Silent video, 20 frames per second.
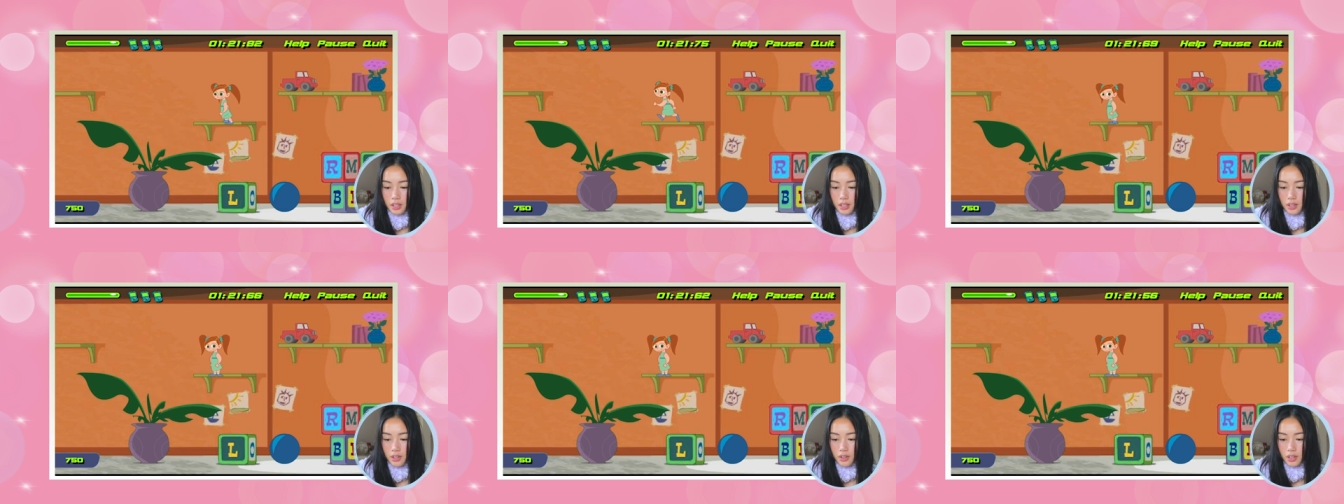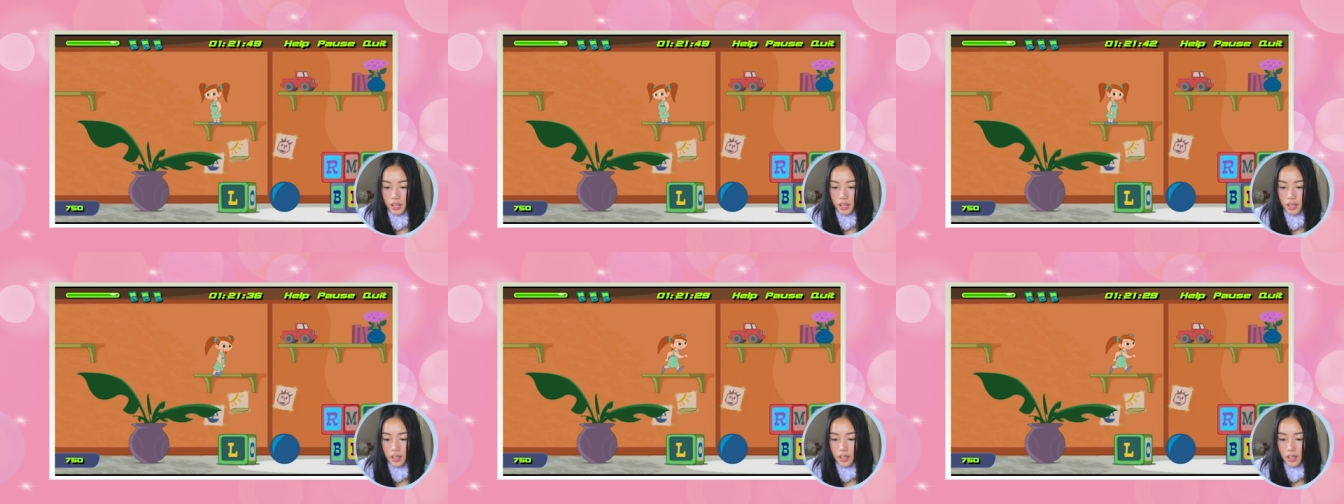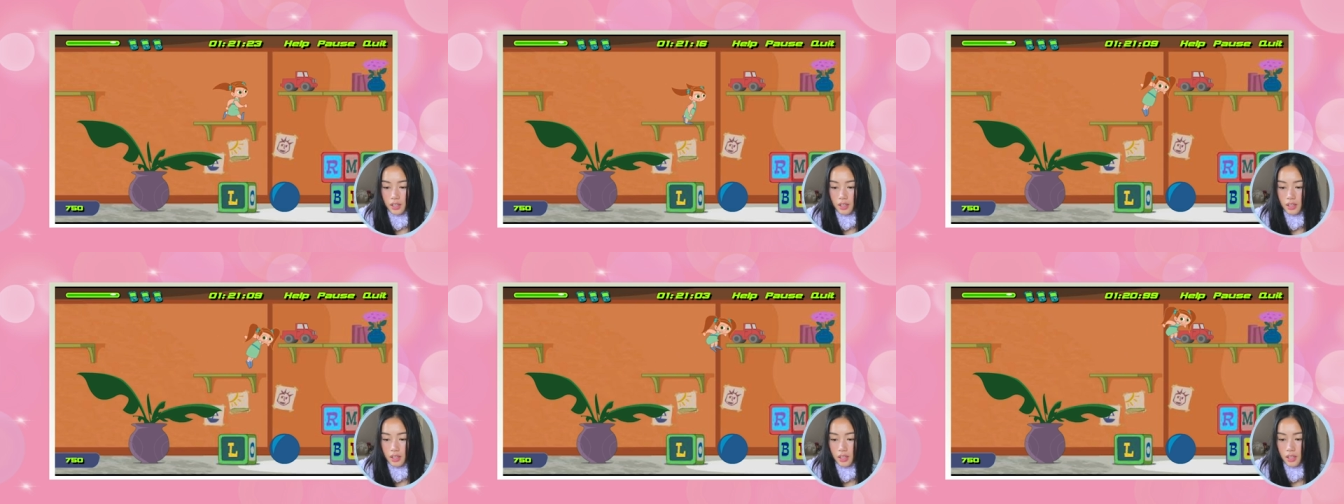Okay,
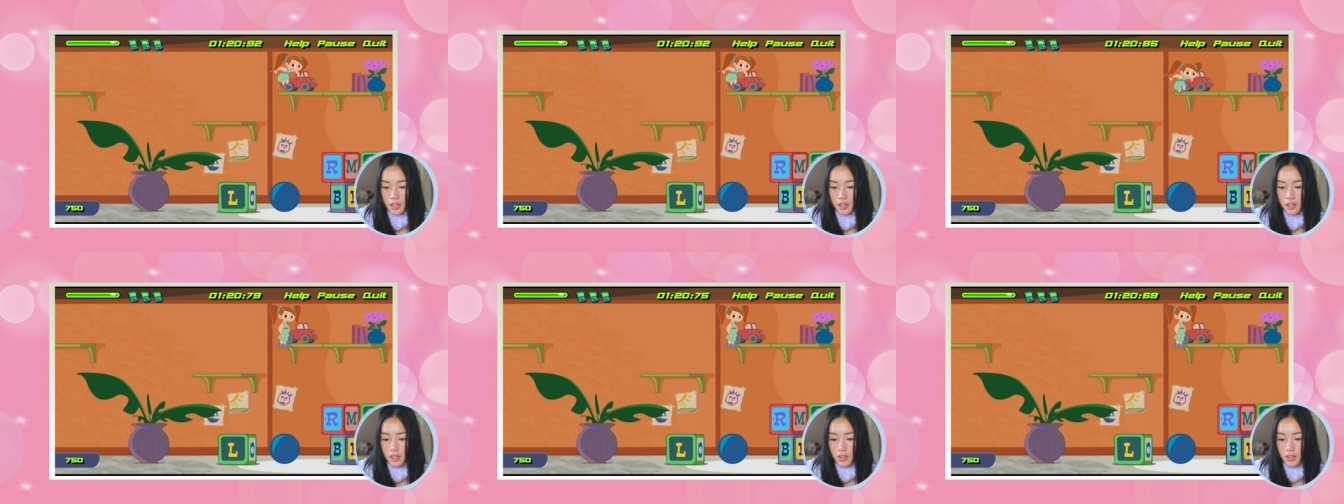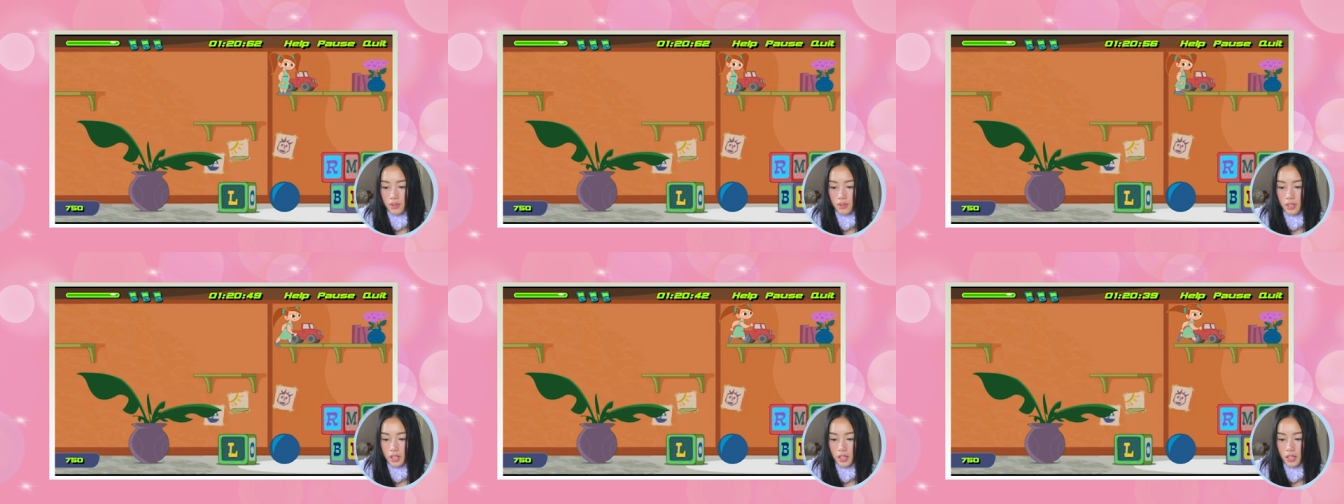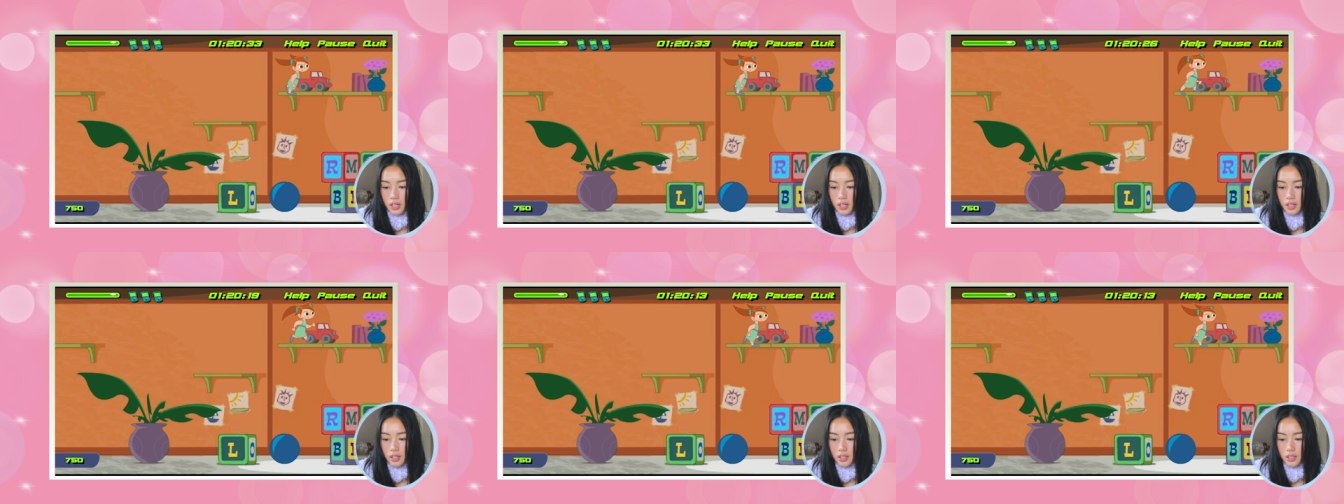and then go
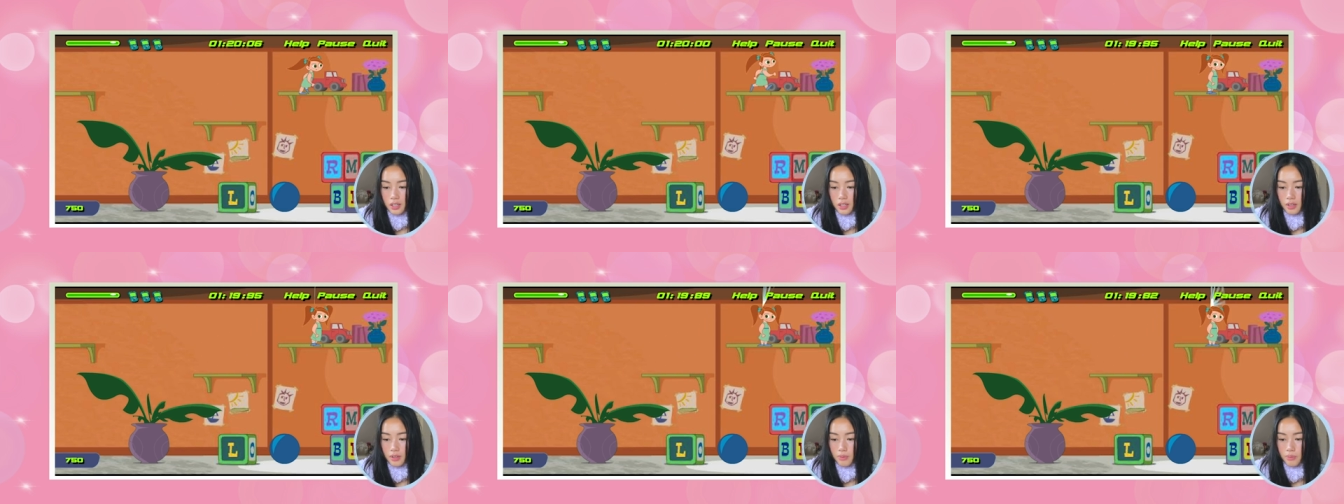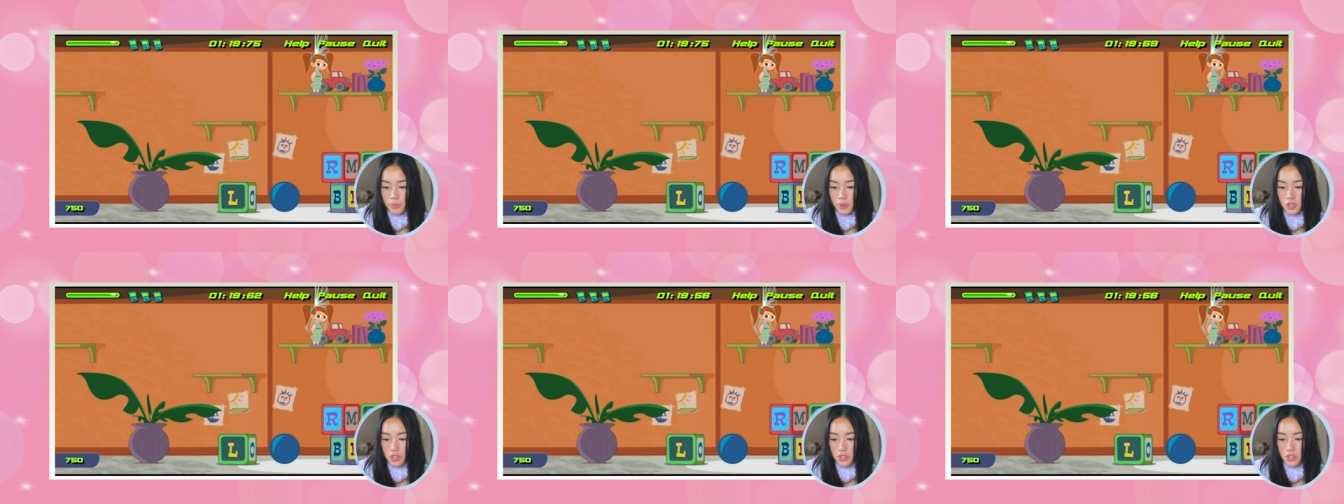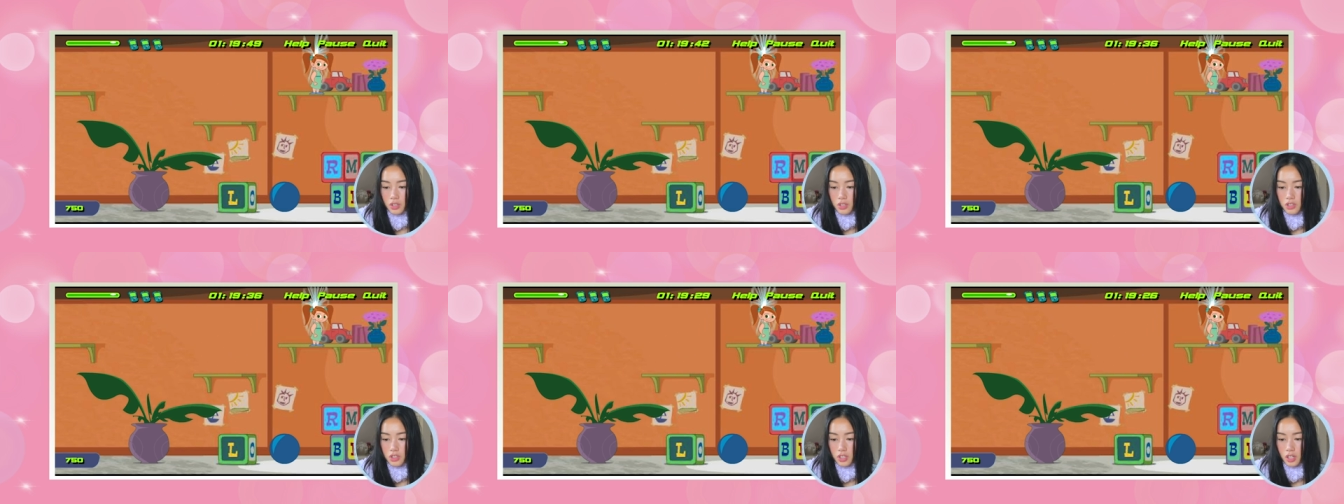here, push
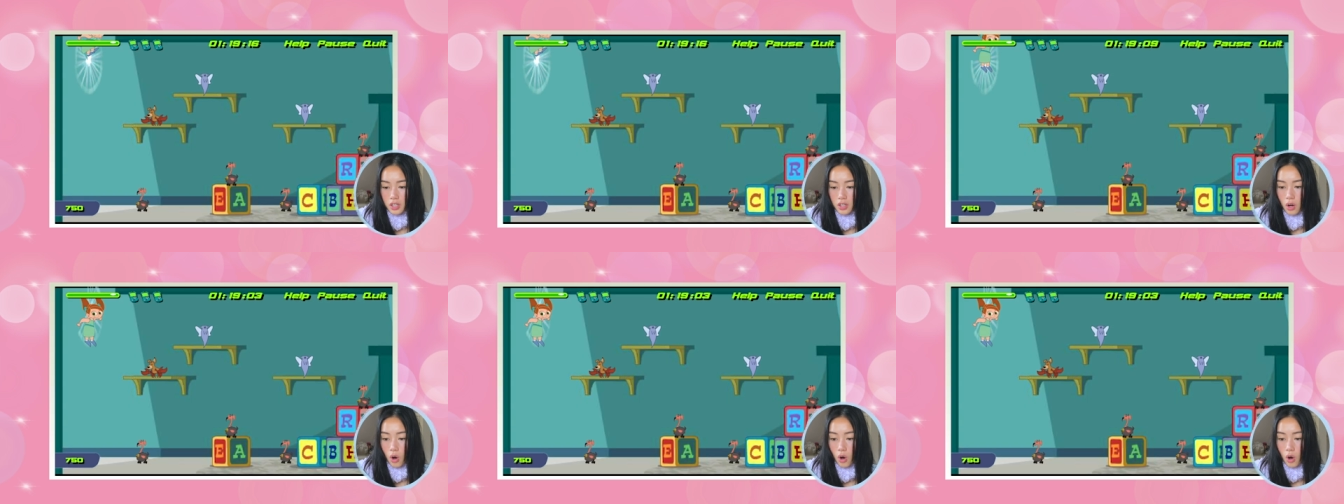the truck.